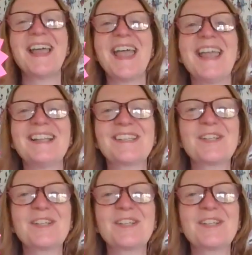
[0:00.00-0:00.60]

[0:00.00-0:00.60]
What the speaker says: It's